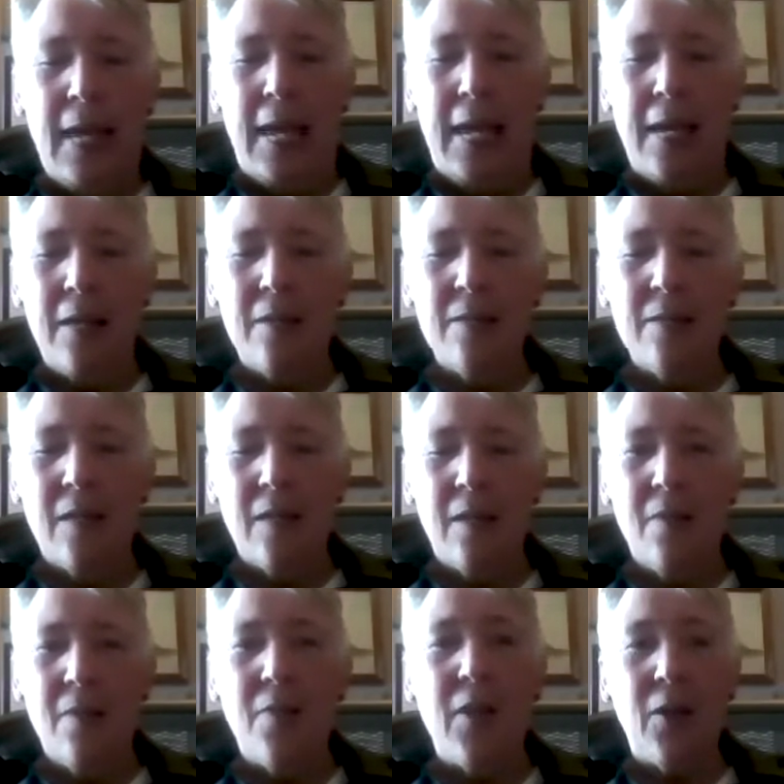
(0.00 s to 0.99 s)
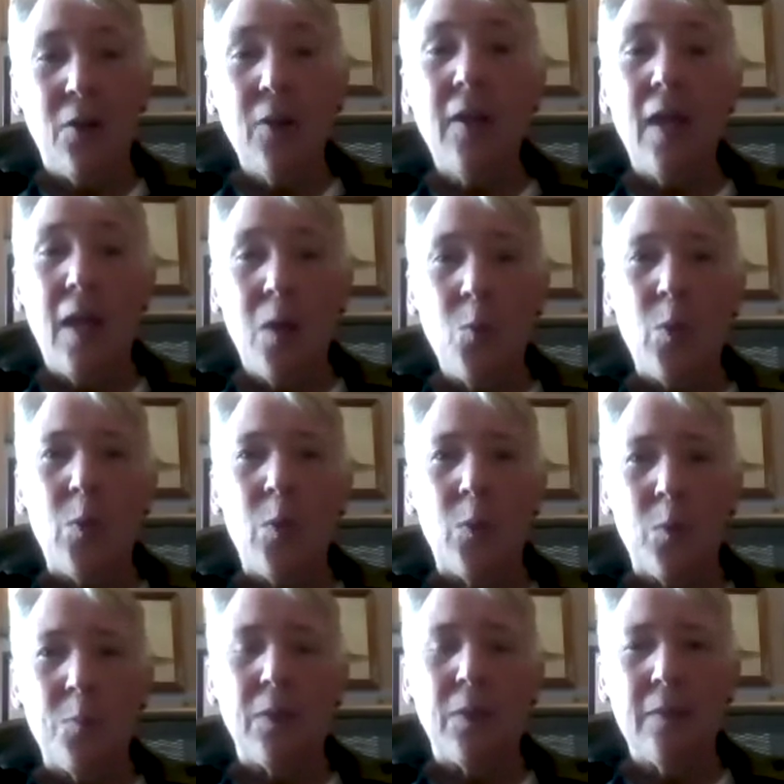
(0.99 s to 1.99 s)
And there again, we
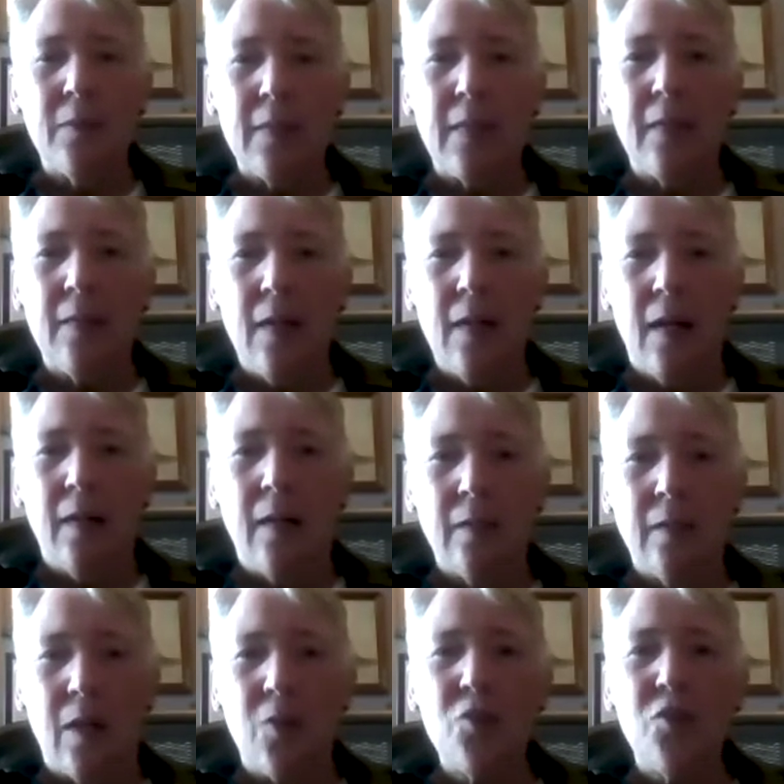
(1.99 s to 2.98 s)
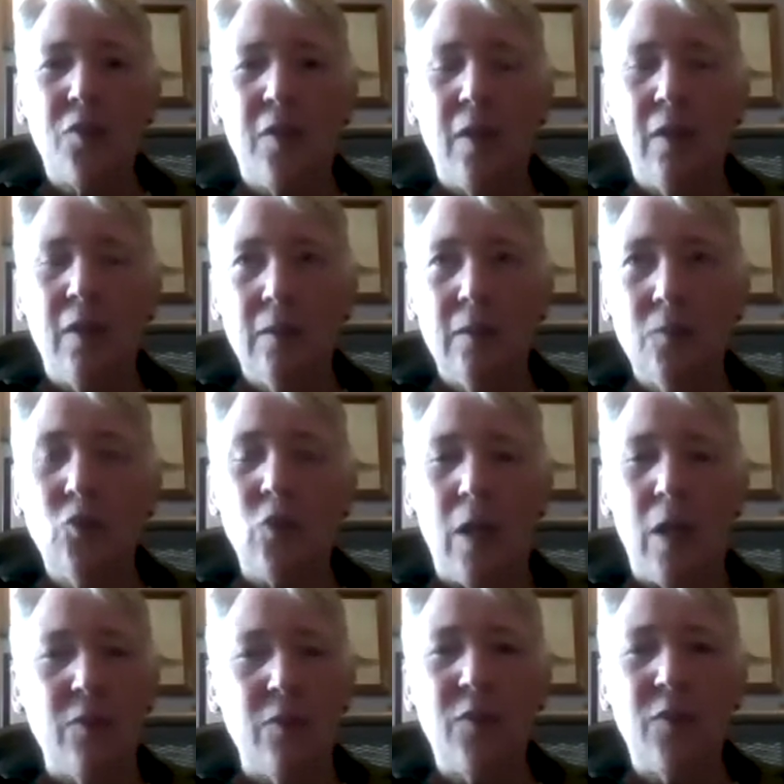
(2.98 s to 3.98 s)
were building large-scale
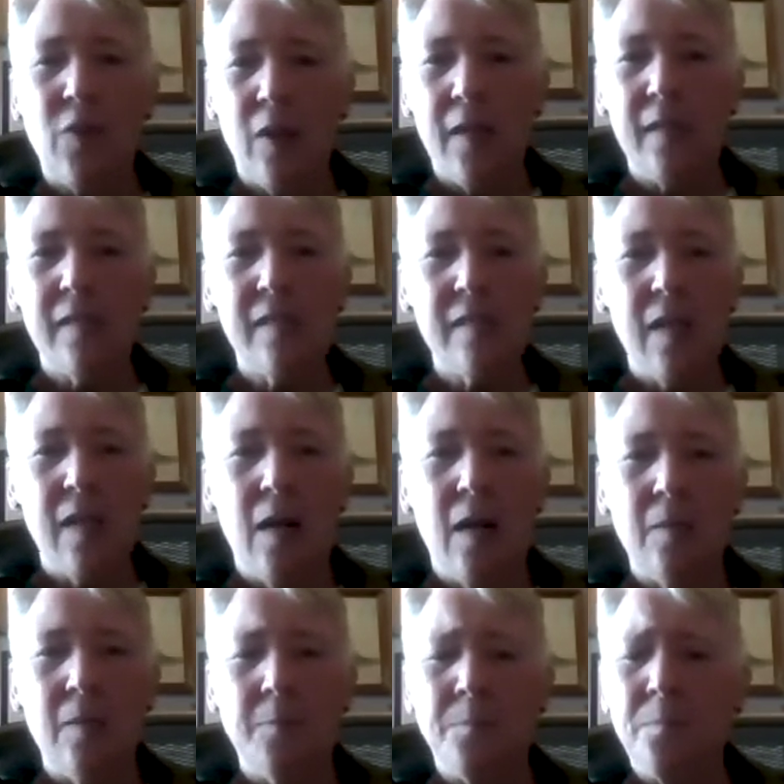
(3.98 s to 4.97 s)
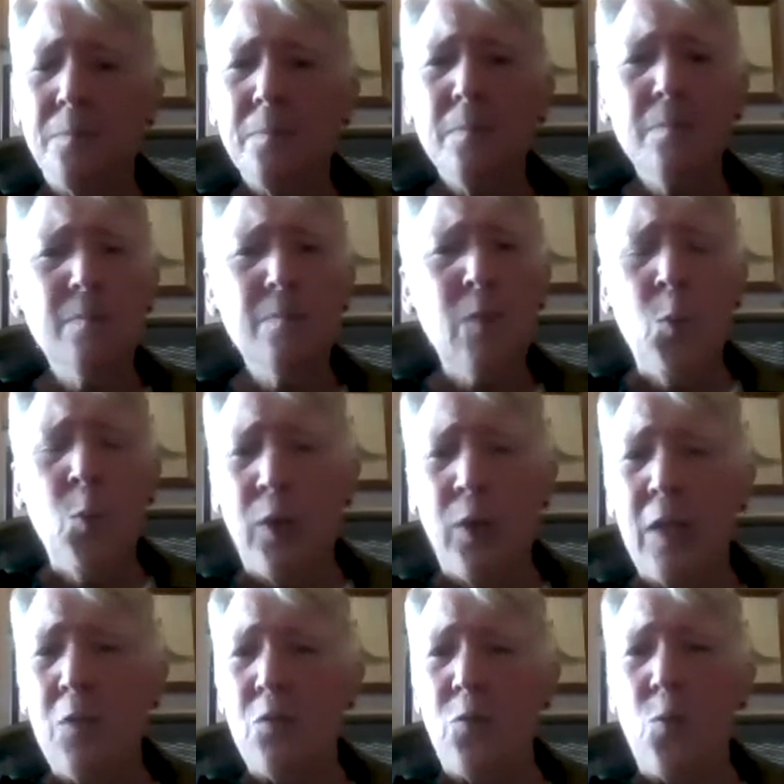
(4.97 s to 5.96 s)
travel sites,
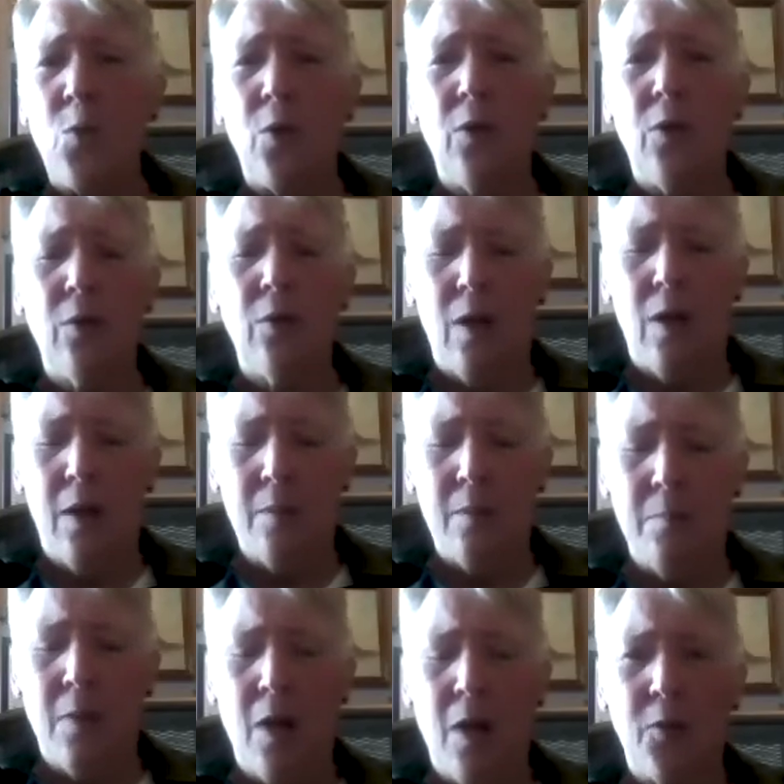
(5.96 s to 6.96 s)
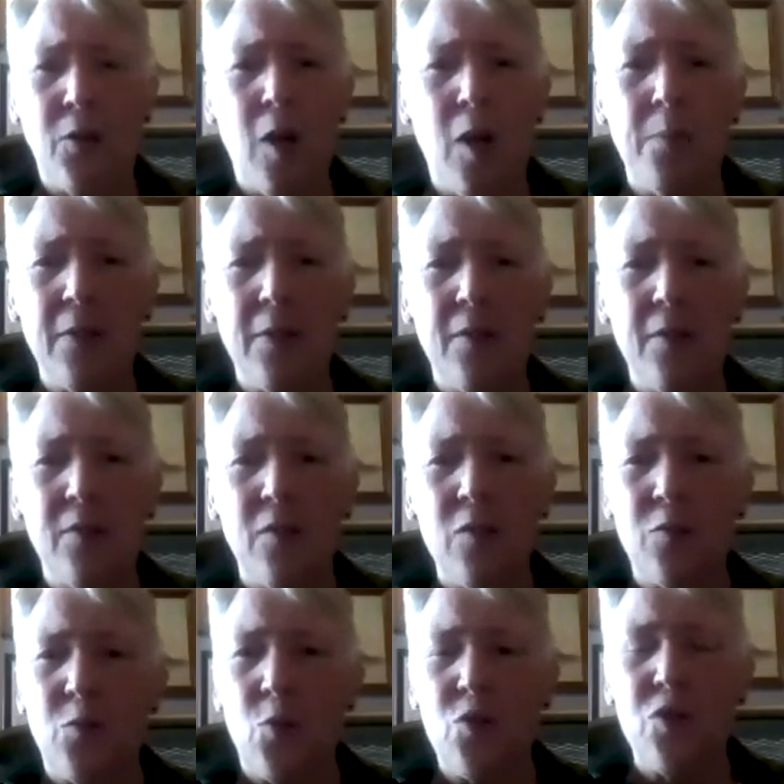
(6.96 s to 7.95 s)
working for other companies
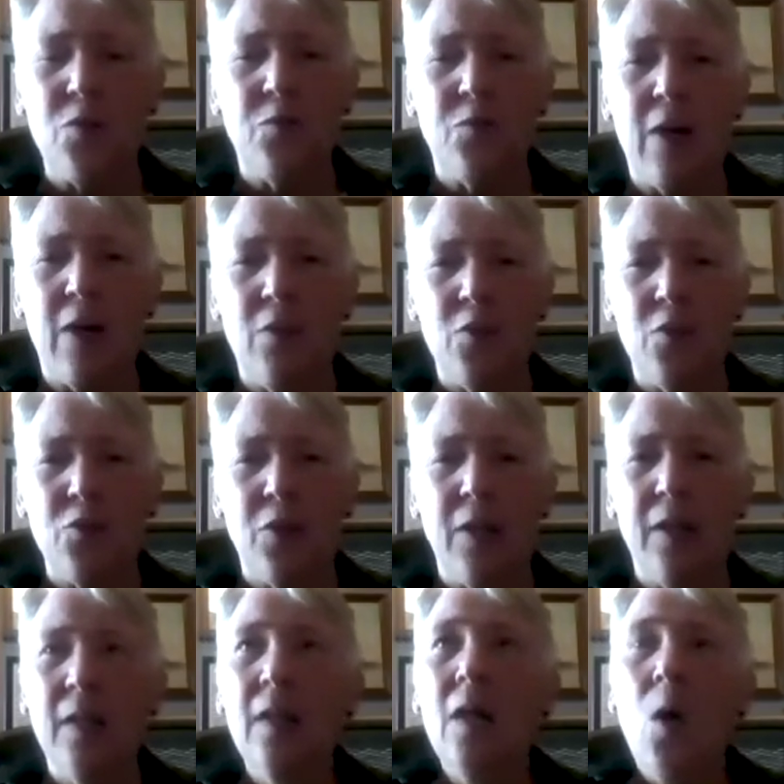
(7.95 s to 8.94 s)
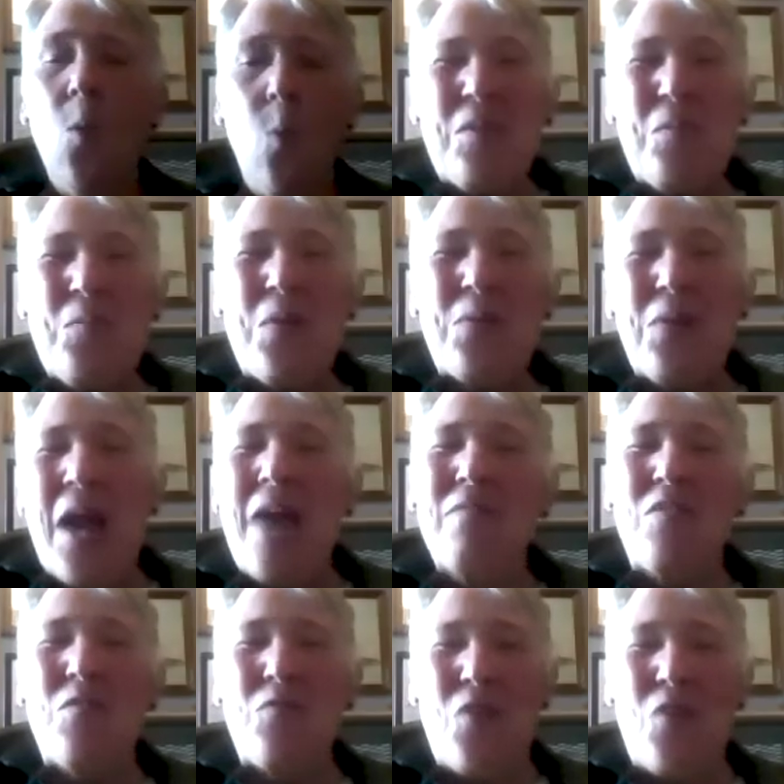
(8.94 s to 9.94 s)
in the Fortune 500. So we were
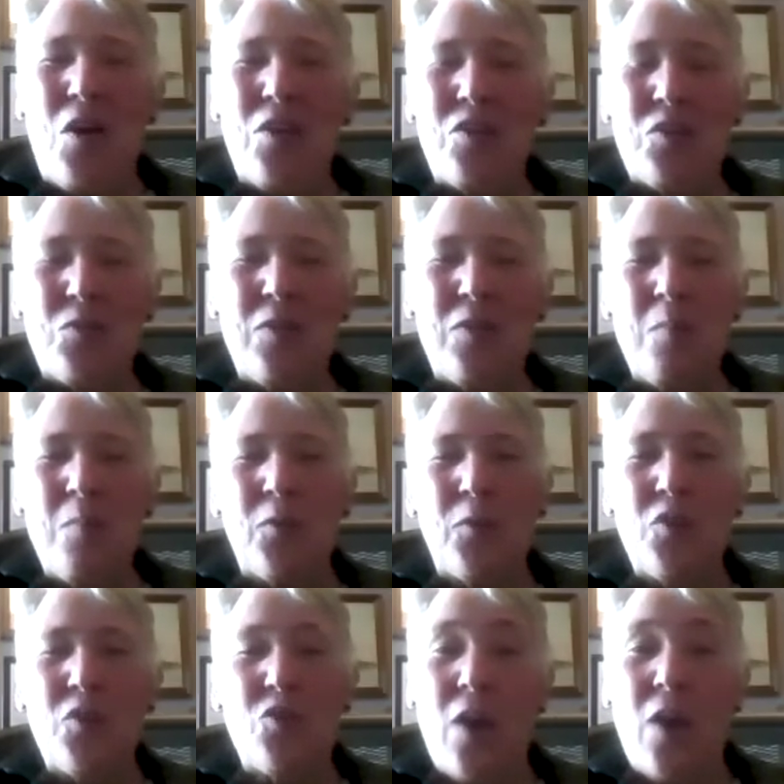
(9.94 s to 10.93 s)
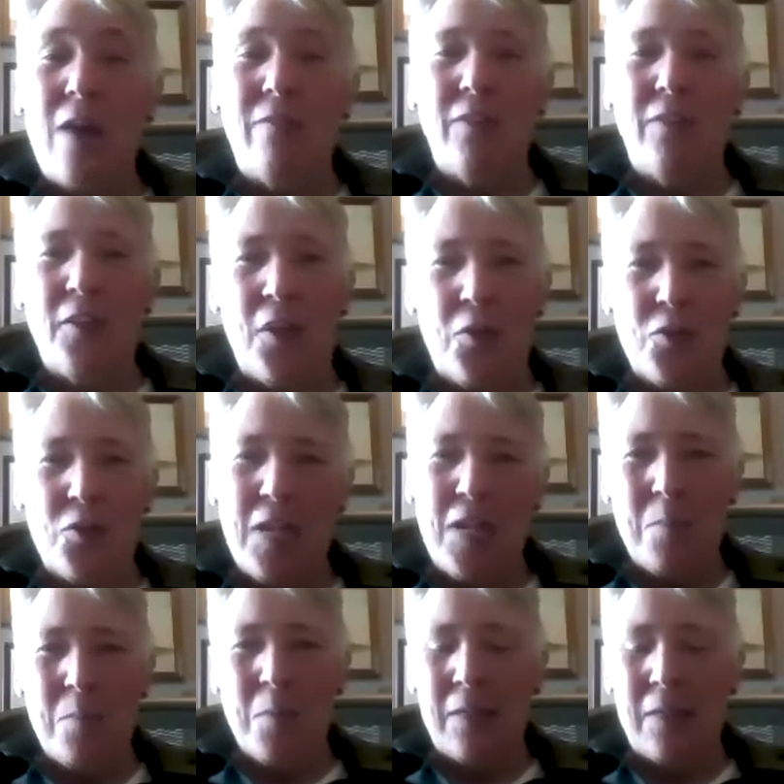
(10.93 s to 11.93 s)
having fun doing mostly travel and
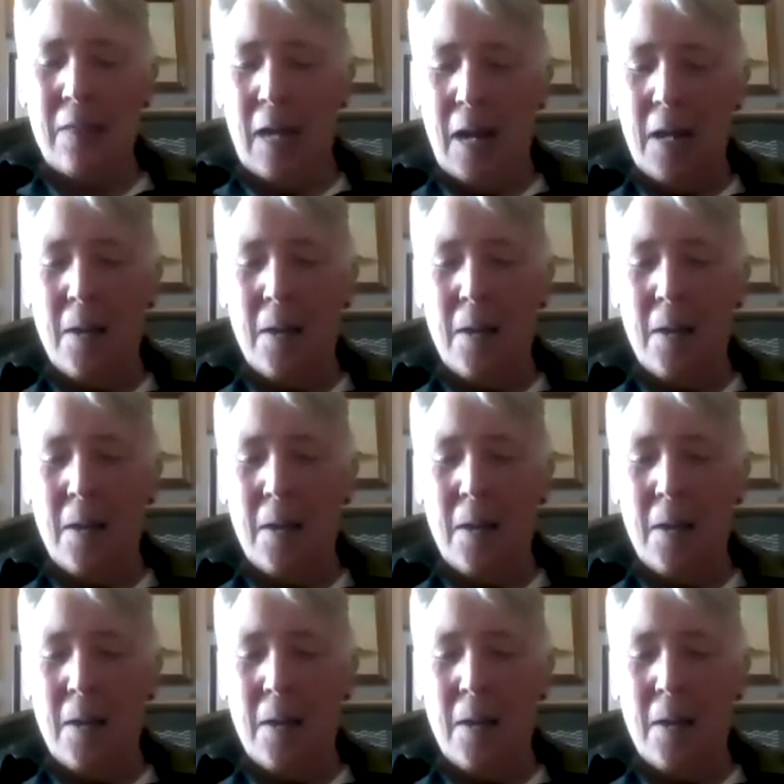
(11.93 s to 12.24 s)
entertainment.